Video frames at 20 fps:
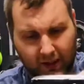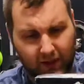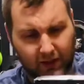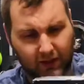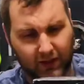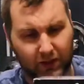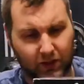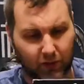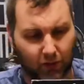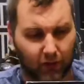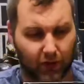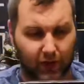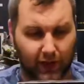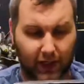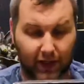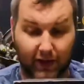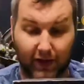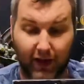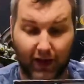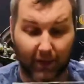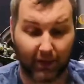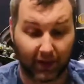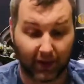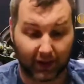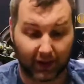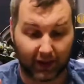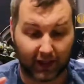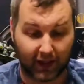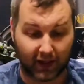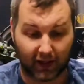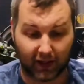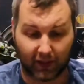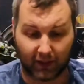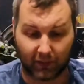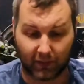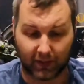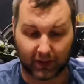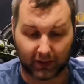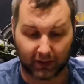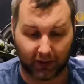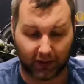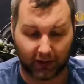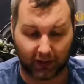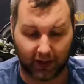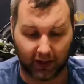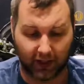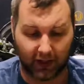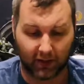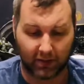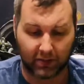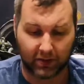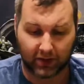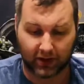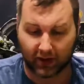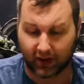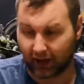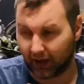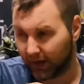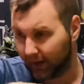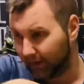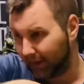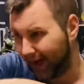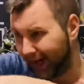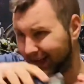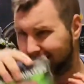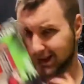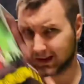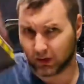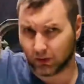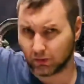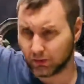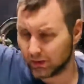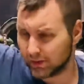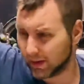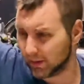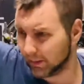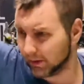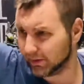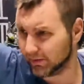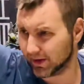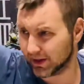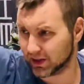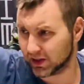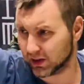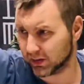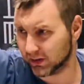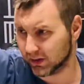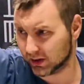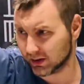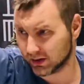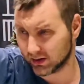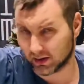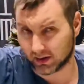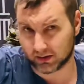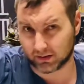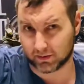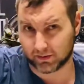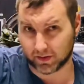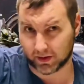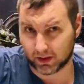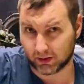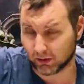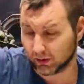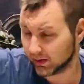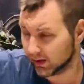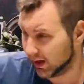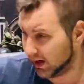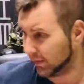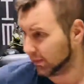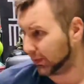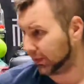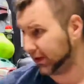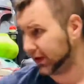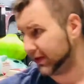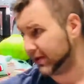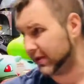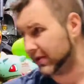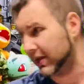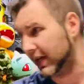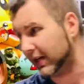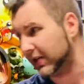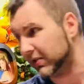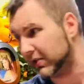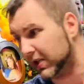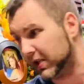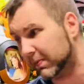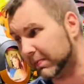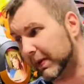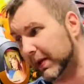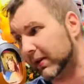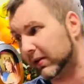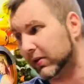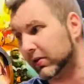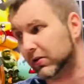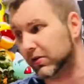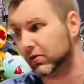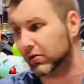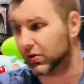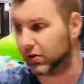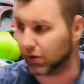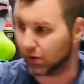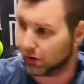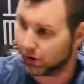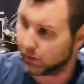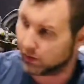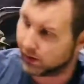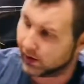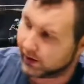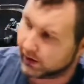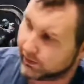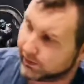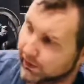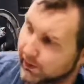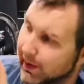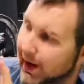These won't go down. Now I'm gonna get on with some other items. I don't remember if I showed this in another video or not, but this is actually Spengler's Neutrona wand from